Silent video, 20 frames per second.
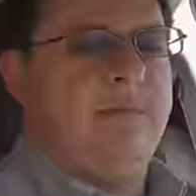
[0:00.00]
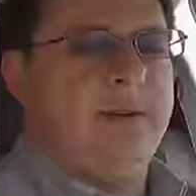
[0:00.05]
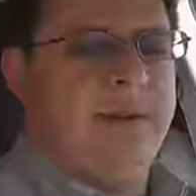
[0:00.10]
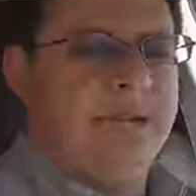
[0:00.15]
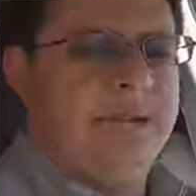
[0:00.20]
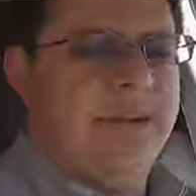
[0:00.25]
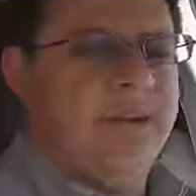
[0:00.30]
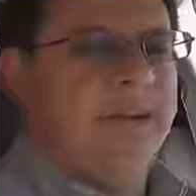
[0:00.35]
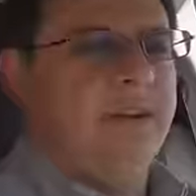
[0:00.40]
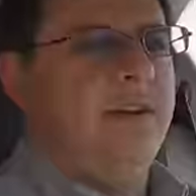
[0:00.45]
But
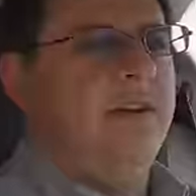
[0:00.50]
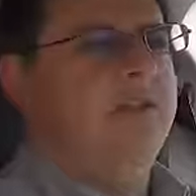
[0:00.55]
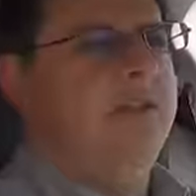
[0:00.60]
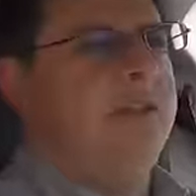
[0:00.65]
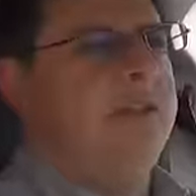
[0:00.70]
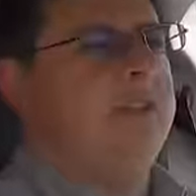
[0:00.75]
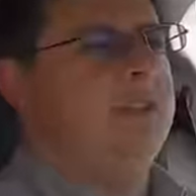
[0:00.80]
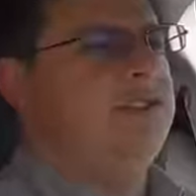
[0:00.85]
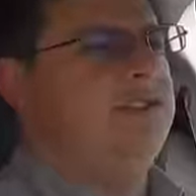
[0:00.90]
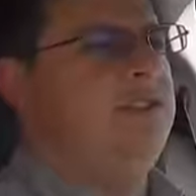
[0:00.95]
again, I don't
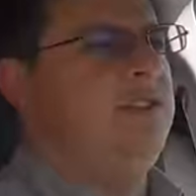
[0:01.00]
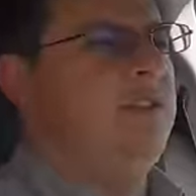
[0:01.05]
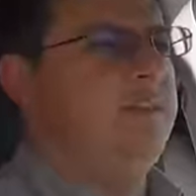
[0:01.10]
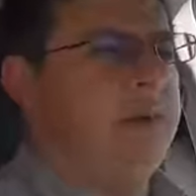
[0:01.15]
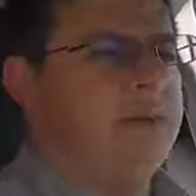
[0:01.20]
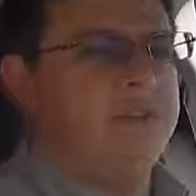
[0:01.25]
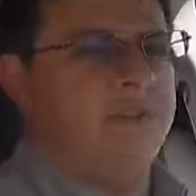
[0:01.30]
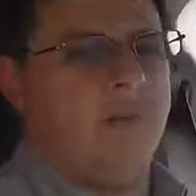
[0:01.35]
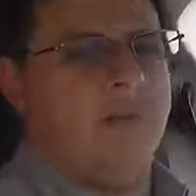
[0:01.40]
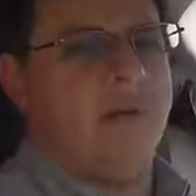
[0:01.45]
think that's too
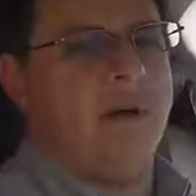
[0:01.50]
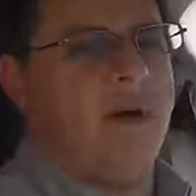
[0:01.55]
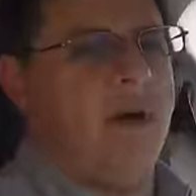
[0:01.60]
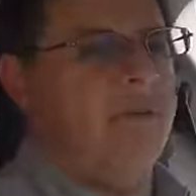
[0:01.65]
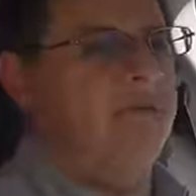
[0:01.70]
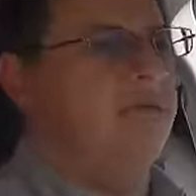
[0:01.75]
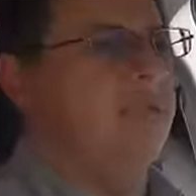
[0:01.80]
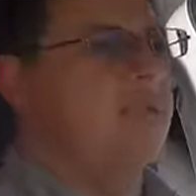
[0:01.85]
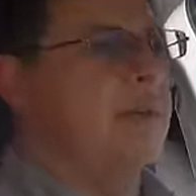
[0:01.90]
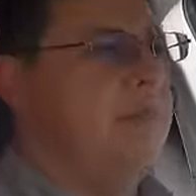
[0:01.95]
much of a
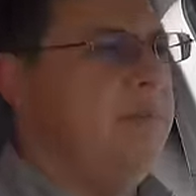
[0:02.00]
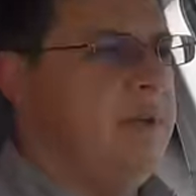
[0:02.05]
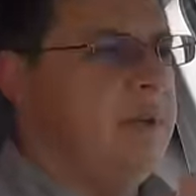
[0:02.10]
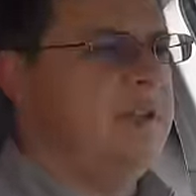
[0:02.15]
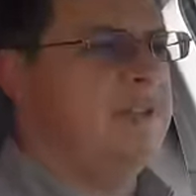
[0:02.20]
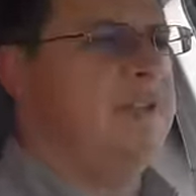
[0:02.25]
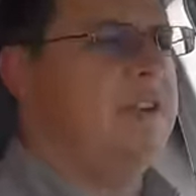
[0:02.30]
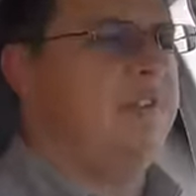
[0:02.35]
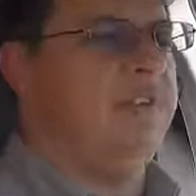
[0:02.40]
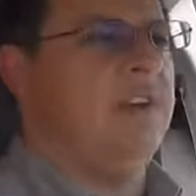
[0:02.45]
problem for the
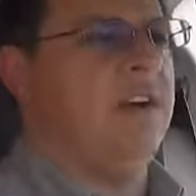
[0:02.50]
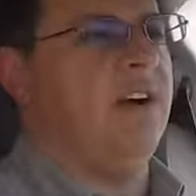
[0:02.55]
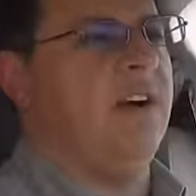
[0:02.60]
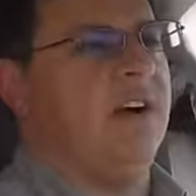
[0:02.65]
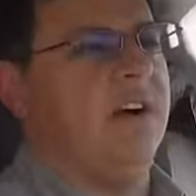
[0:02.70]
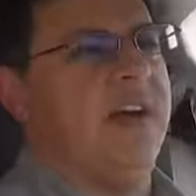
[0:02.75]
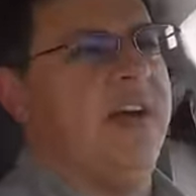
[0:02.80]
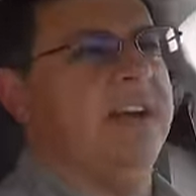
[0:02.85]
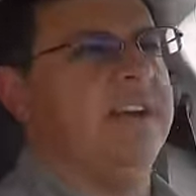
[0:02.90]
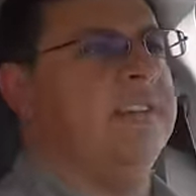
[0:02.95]
mission of the
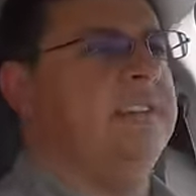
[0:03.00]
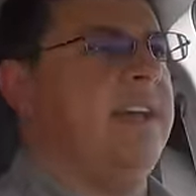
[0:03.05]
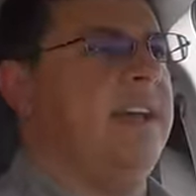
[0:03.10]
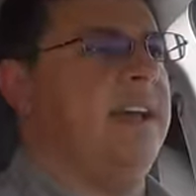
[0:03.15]
RX